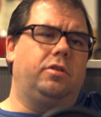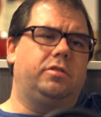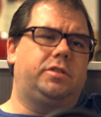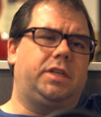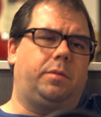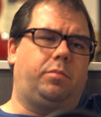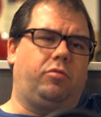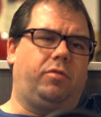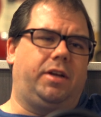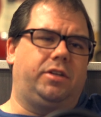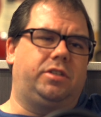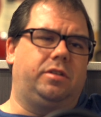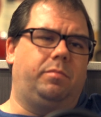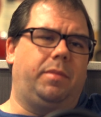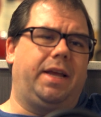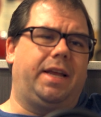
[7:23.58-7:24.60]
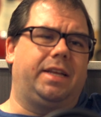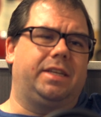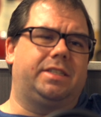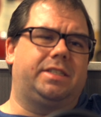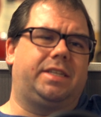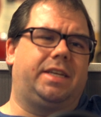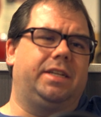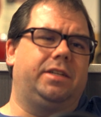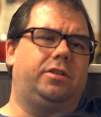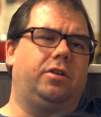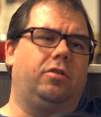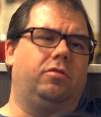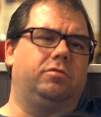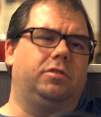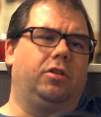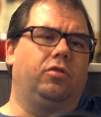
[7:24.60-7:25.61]
There's no separation, making
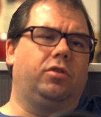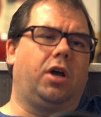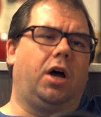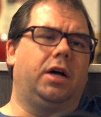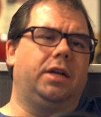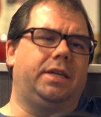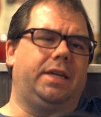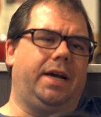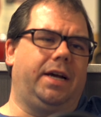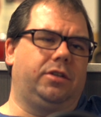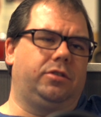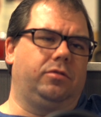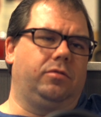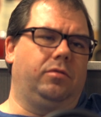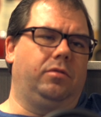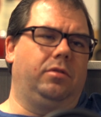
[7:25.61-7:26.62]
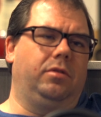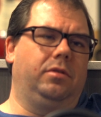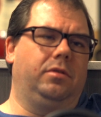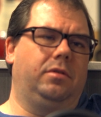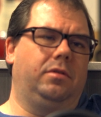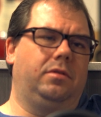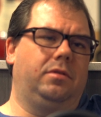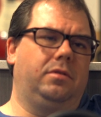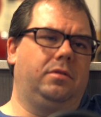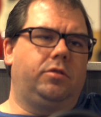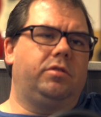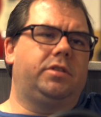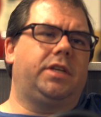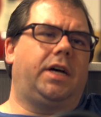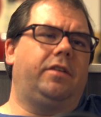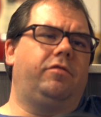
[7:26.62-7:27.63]
skin tones look unnatural. So
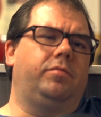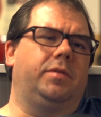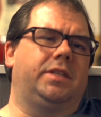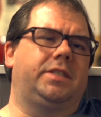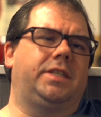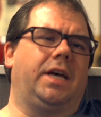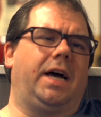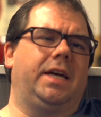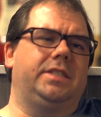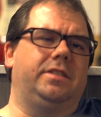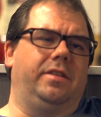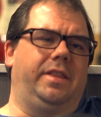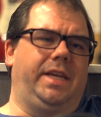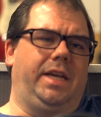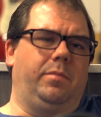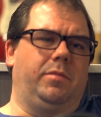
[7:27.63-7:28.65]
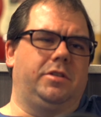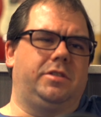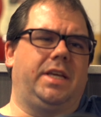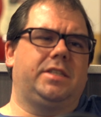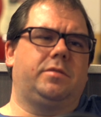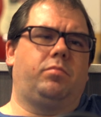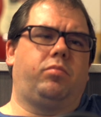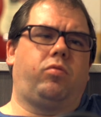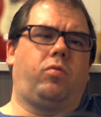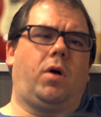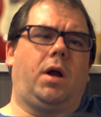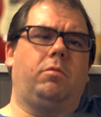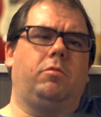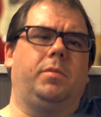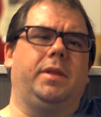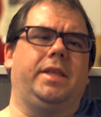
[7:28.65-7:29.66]
aside from the size of the image, that's
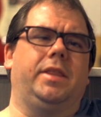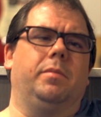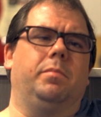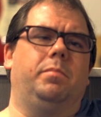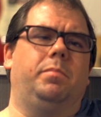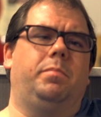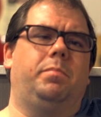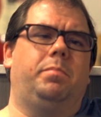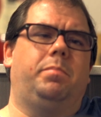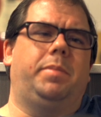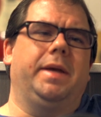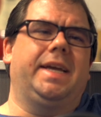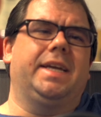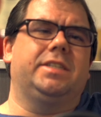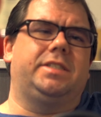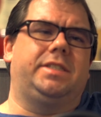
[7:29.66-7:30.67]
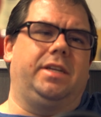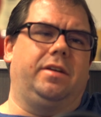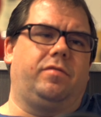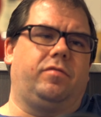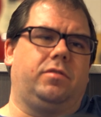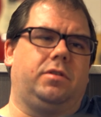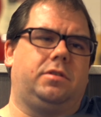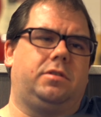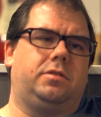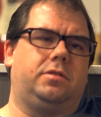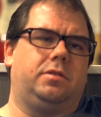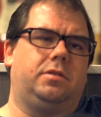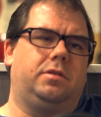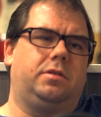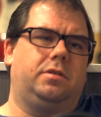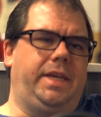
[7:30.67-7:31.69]
probably the biggest difference.
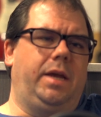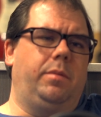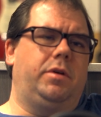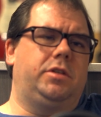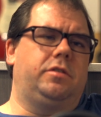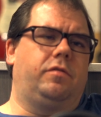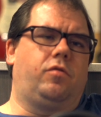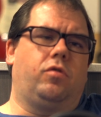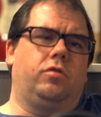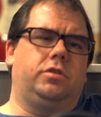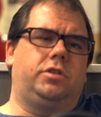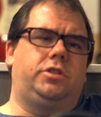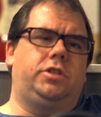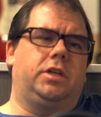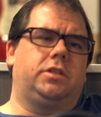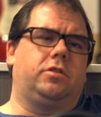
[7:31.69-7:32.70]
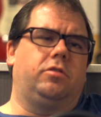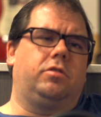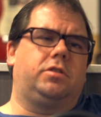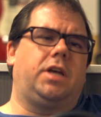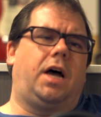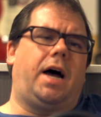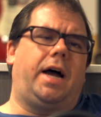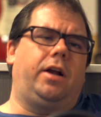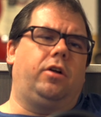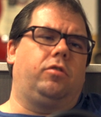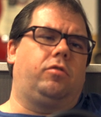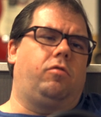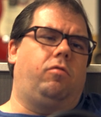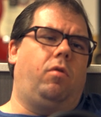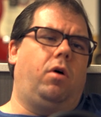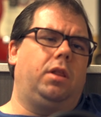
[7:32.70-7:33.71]
The image, of course, just looks higher
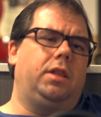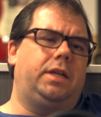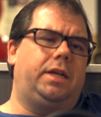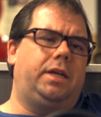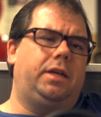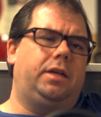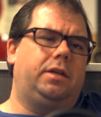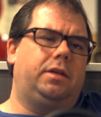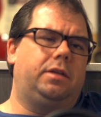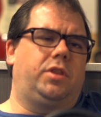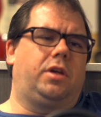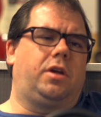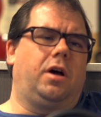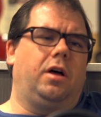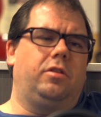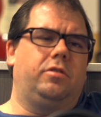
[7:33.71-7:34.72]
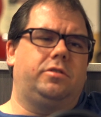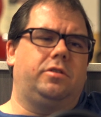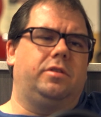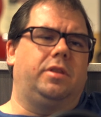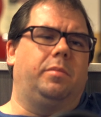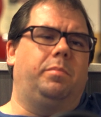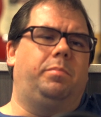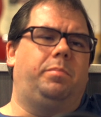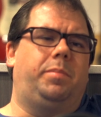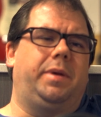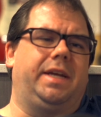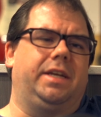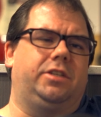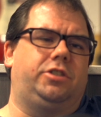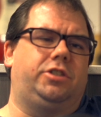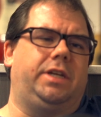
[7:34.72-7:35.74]
quality, but the colors are the
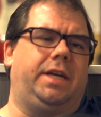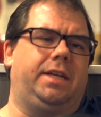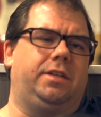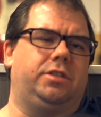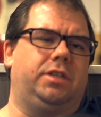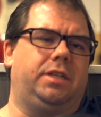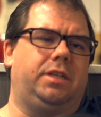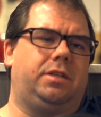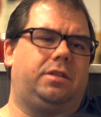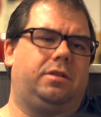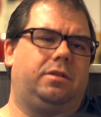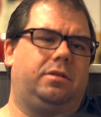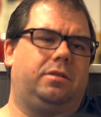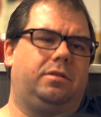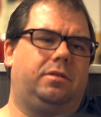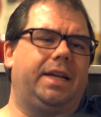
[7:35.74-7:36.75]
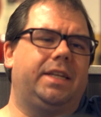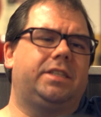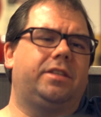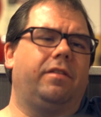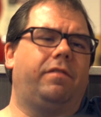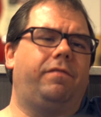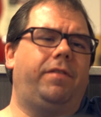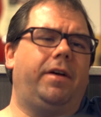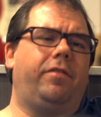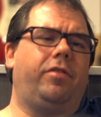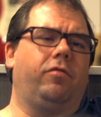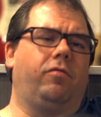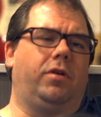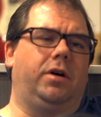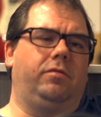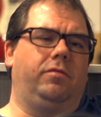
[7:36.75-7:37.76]
biggest change in it. And it's the
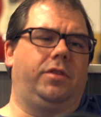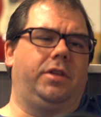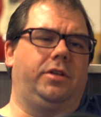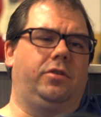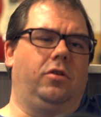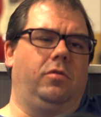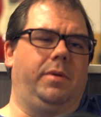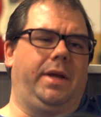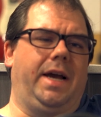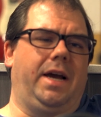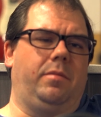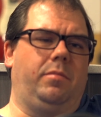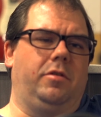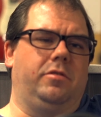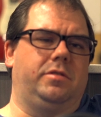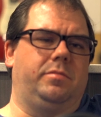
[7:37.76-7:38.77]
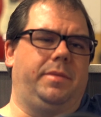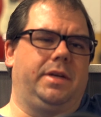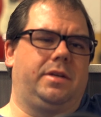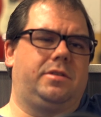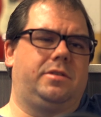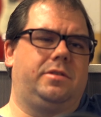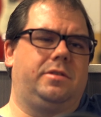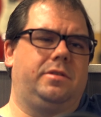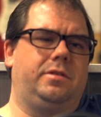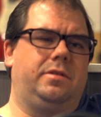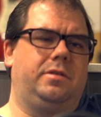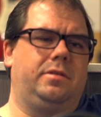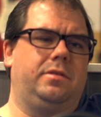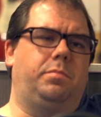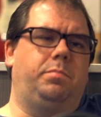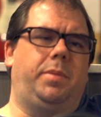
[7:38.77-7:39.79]
fifth one with the Dolby Atmos mix.
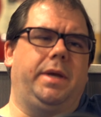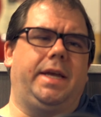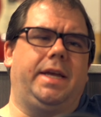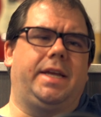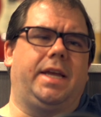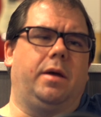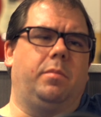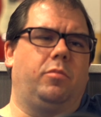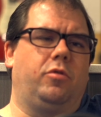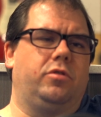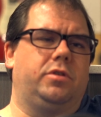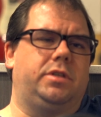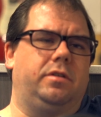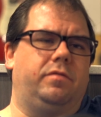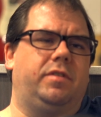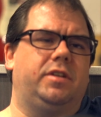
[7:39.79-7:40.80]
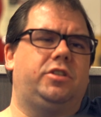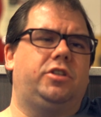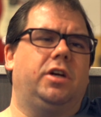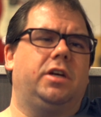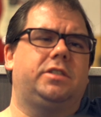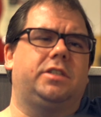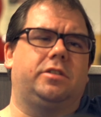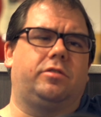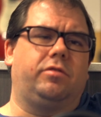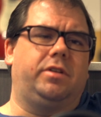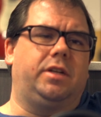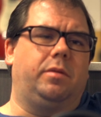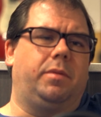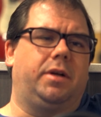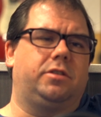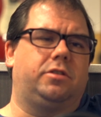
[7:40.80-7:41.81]
It's big, immersive, just as
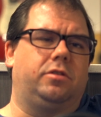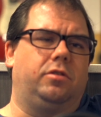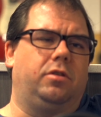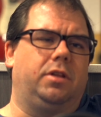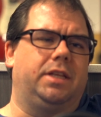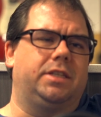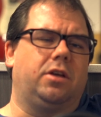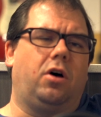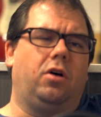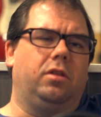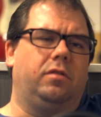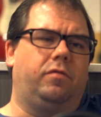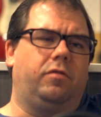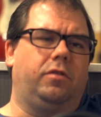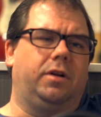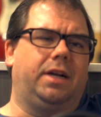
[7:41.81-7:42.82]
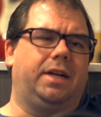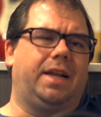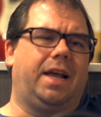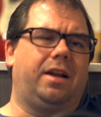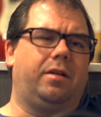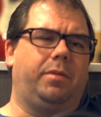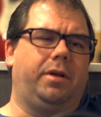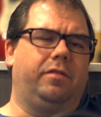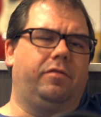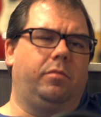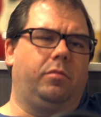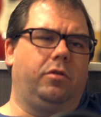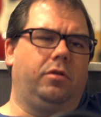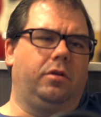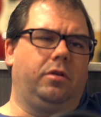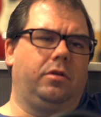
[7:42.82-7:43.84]
three-dimensional as Oliver and Anatomy of
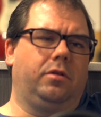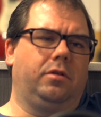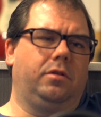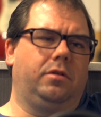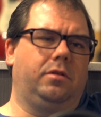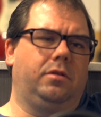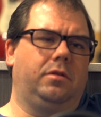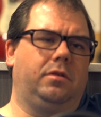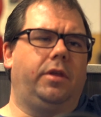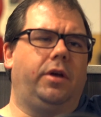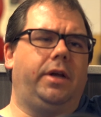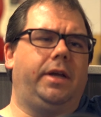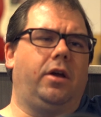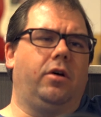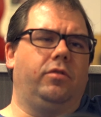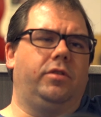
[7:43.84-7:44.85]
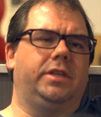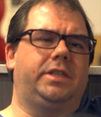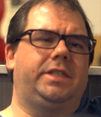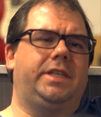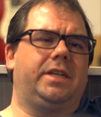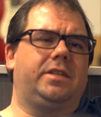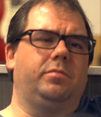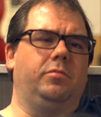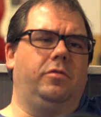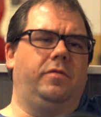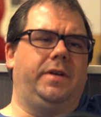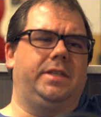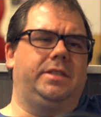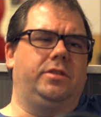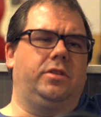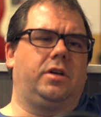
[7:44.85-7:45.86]
a Murder. So there you go, the 6
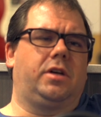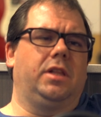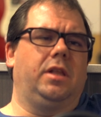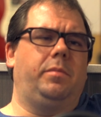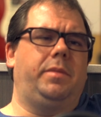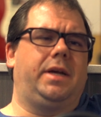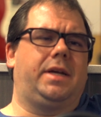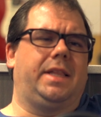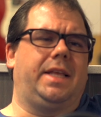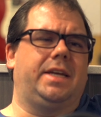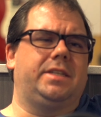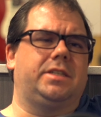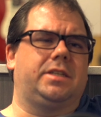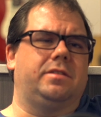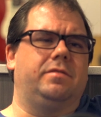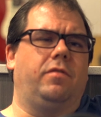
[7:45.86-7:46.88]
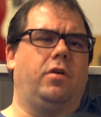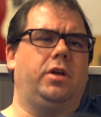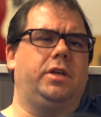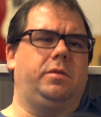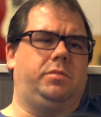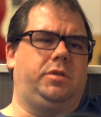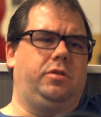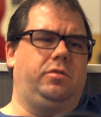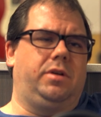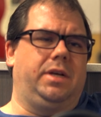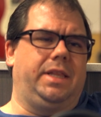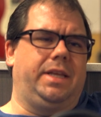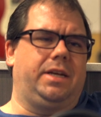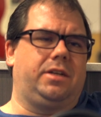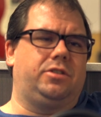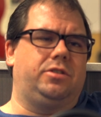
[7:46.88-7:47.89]
movies in the Columbia Classics Volume 2
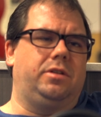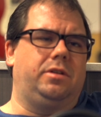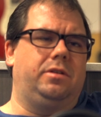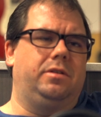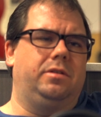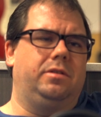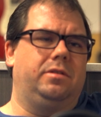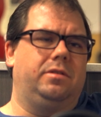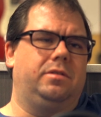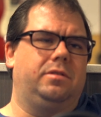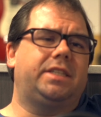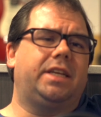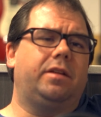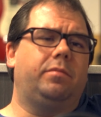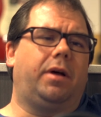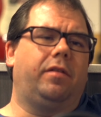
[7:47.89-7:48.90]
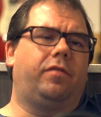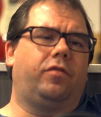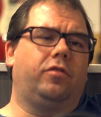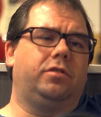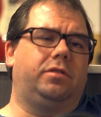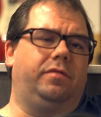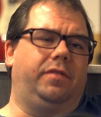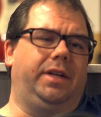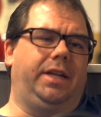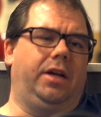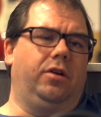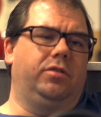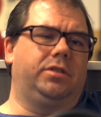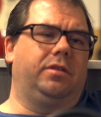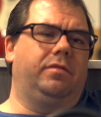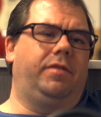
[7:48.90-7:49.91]
collection. As I said in my first
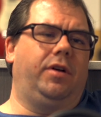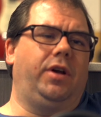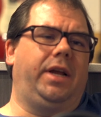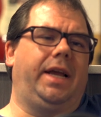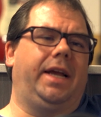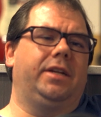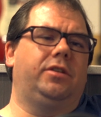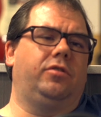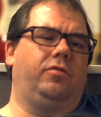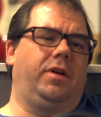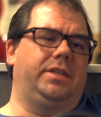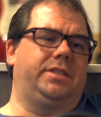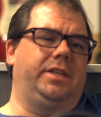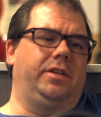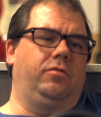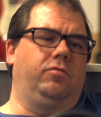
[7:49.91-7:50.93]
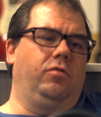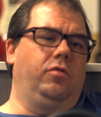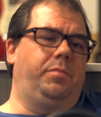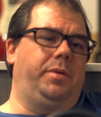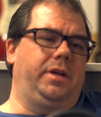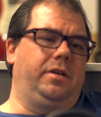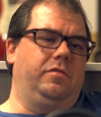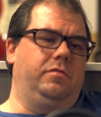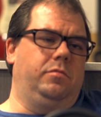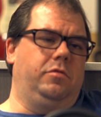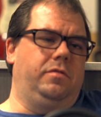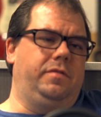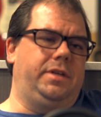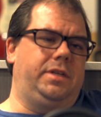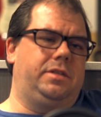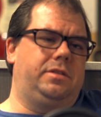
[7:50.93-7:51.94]
video, it's a very interesting grouping of
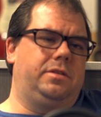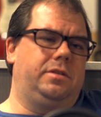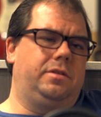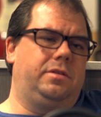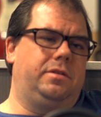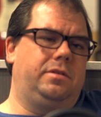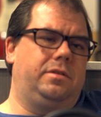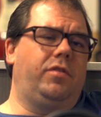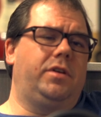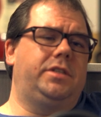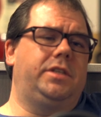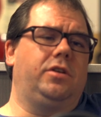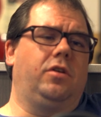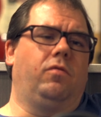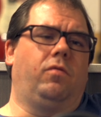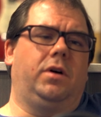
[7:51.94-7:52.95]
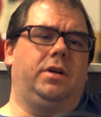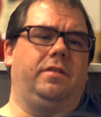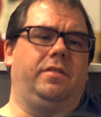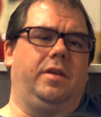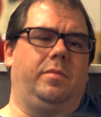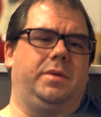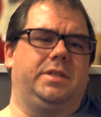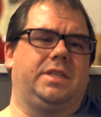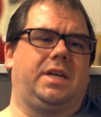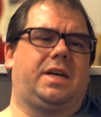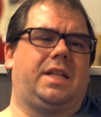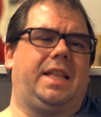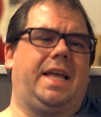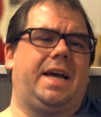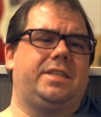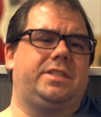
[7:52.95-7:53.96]
movies. Every single one of them is
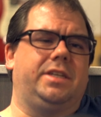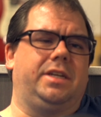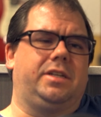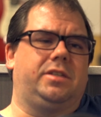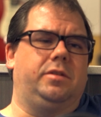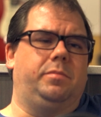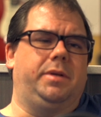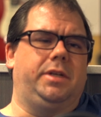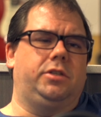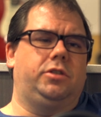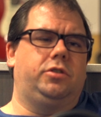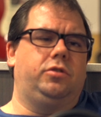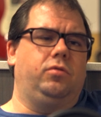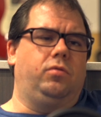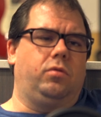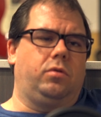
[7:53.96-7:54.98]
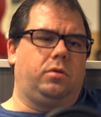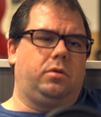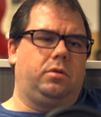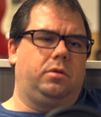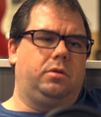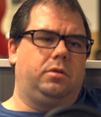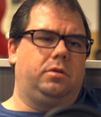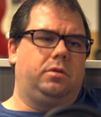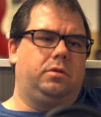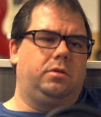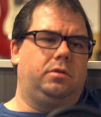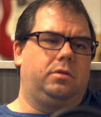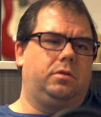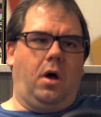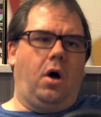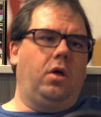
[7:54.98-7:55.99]
a classic to be sure.
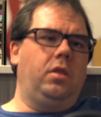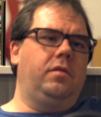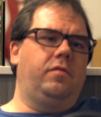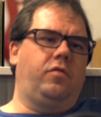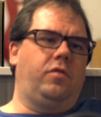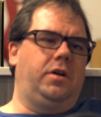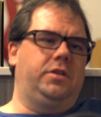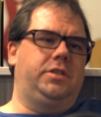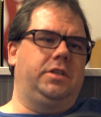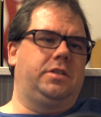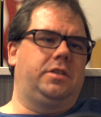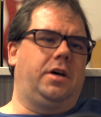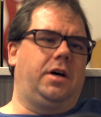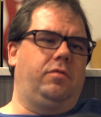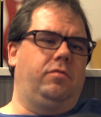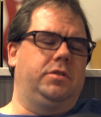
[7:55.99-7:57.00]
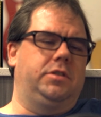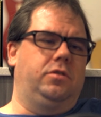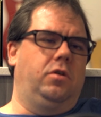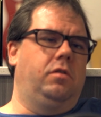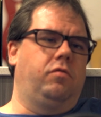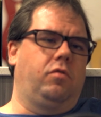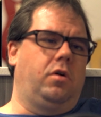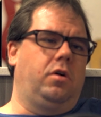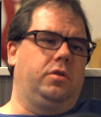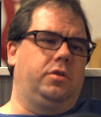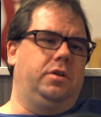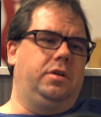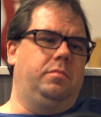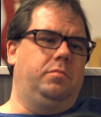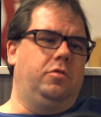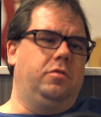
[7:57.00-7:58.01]
Oliver I just thought was an overall
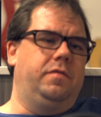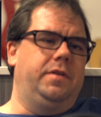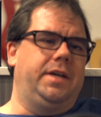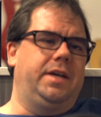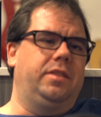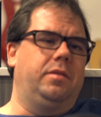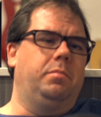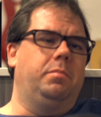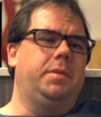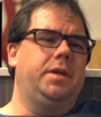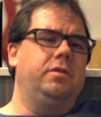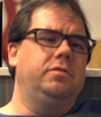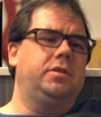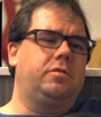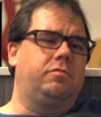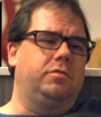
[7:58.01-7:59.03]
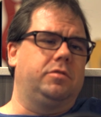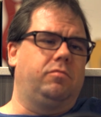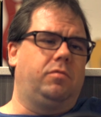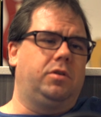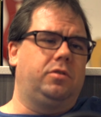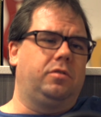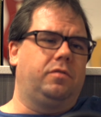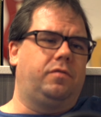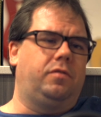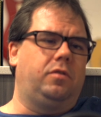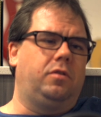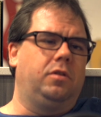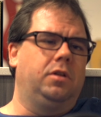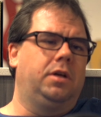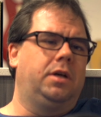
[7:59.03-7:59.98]
good movie, and the music was wonderful,